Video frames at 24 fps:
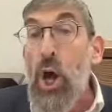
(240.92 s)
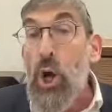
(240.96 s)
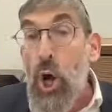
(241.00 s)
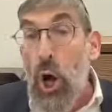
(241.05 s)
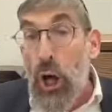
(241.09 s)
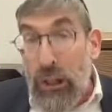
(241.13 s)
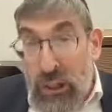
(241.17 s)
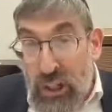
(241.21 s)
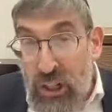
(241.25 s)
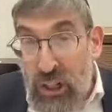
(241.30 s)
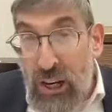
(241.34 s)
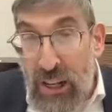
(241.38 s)

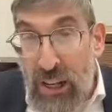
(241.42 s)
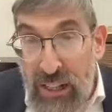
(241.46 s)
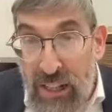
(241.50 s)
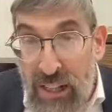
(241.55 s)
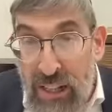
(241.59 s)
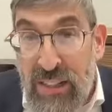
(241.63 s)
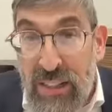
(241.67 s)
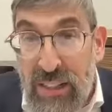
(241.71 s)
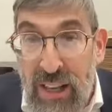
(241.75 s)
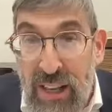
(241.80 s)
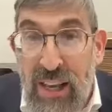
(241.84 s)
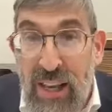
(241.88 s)
Kol Shekein,
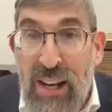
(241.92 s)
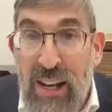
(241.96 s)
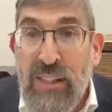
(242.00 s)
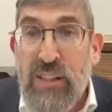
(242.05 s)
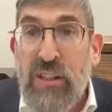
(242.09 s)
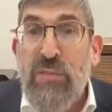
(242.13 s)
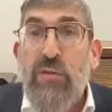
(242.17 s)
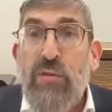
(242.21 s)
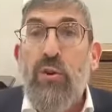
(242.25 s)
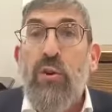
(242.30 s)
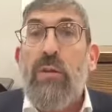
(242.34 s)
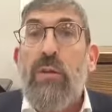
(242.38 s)
there's a day that's
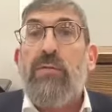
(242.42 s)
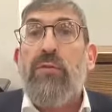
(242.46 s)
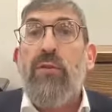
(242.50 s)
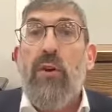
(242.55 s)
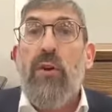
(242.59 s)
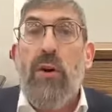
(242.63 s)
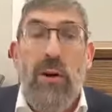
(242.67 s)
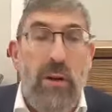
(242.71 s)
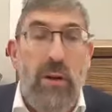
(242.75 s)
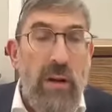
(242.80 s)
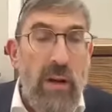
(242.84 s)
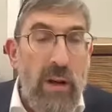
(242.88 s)
Kavua
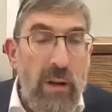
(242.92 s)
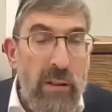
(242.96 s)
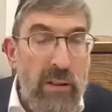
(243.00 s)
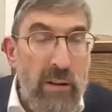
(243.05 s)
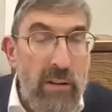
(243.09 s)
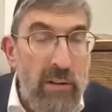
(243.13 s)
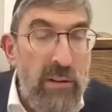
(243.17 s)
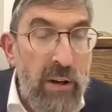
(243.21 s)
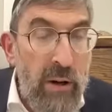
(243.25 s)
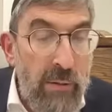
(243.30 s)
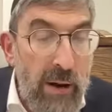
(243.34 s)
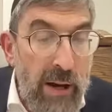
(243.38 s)
for
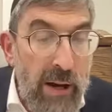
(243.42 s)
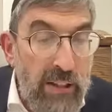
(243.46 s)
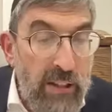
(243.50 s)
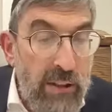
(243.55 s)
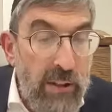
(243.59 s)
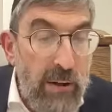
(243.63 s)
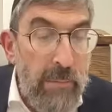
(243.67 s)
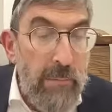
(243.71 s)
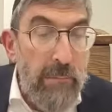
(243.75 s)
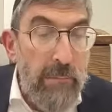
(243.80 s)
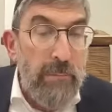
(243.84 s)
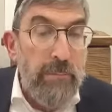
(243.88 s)
the
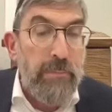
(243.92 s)
Deraisa.